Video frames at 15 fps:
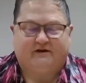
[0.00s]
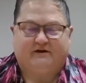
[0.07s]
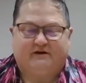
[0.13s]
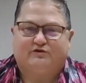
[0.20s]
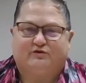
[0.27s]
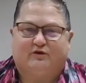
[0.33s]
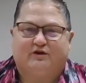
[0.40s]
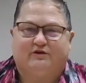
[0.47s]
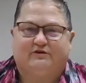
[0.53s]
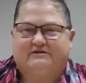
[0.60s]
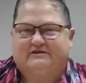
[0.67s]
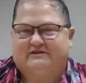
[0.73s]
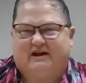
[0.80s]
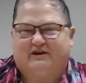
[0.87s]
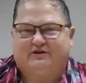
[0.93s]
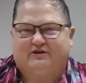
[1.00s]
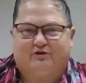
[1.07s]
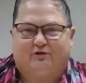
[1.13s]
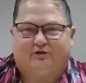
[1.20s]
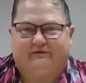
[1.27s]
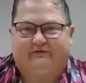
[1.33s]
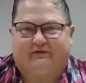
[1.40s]
So our discussion
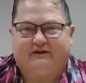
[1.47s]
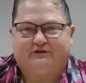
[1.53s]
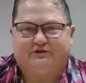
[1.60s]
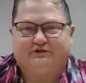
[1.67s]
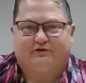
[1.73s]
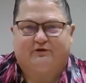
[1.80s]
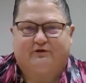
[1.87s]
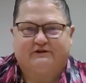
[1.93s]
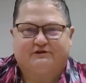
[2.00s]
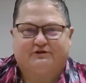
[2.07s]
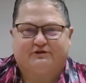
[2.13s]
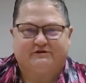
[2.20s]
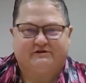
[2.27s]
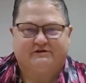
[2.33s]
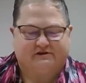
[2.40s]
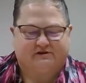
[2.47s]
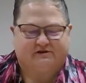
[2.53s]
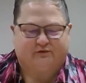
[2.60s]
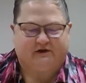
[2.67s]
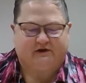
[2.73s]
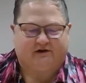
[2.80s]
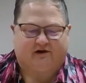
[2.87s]
or reflection questions
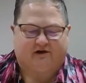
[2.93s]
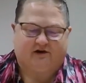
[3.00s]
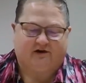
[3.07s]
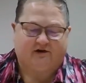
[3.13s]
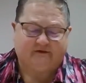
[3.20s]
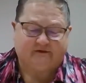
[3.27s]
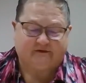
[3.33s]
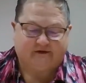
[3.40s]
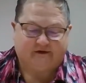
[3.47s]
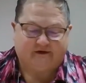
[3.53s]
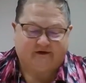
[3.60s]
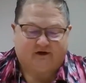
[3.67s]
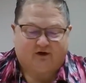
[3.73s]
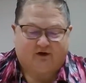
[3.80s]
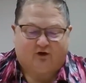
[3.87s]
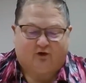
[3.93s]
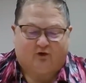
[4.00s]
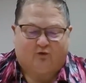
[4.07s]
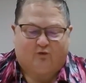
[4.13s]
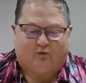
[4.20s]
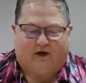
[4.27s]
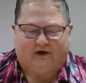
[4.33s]
this week are:
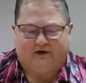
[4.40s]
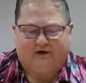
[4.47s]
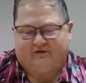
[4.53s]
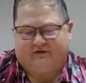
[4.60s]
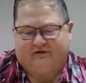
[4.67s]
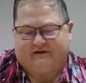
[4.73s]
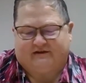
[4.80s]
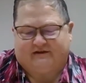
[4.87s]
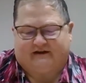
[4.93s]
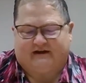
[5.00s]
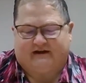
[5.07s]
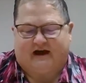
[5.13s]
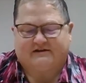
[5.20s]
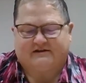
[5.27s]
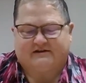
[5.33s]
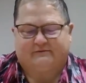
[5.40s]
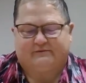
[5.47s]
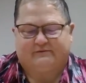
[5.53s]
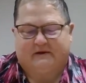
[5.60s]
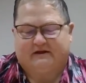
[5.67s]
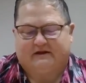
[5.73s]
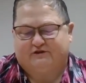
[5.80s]
why do you think that
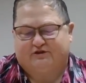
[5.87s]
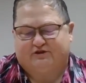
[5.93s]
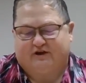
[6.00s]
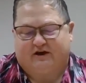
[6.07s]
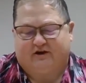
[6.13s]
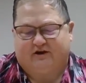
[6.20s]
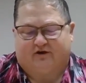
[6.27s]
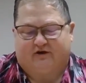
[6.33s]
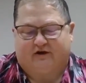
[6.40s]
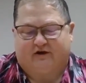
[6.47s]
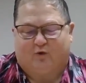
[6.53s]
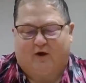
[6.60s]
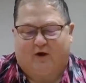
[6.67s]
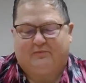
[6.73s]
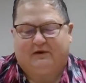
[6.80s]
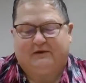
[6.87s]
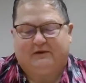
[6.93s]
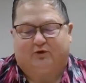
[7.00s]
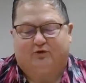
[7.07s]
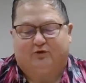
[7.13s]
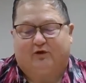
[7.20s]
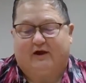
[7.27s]
gossip gets shared, and why
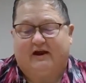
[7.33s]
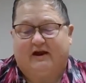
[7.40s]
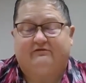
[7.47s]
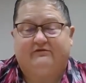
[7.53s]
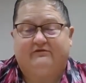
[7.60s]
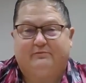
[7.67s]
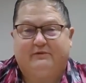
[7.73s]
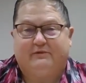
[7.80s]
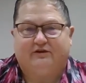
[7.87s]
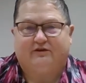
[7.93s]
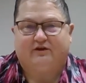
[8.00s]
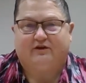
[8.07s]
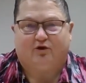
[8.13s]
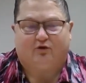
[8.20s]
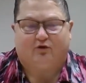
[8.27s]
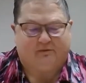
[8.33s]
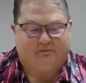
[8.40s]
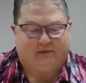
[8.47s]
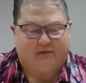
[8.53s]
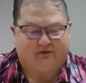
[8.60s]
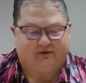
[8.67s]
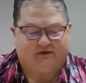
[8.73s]
people crave to be in the know
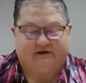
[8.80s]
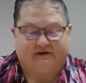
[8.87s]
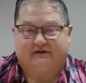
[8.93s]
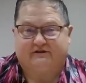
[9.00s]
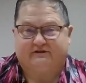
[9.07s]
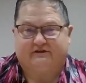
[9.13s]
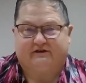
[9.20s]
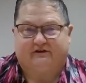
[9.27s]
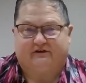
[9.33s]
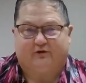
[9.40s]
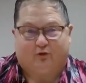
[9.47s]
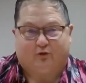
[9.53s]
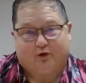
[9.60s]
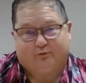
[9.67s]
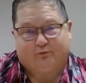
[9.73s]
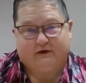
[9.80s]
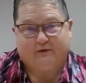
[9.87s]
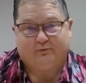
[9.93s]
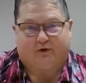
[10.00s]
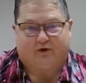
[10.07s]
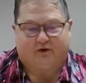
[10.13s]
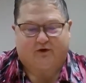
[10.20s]
about things or
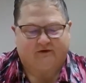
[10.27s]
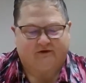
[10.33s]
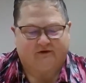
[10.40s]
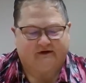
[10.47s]
people?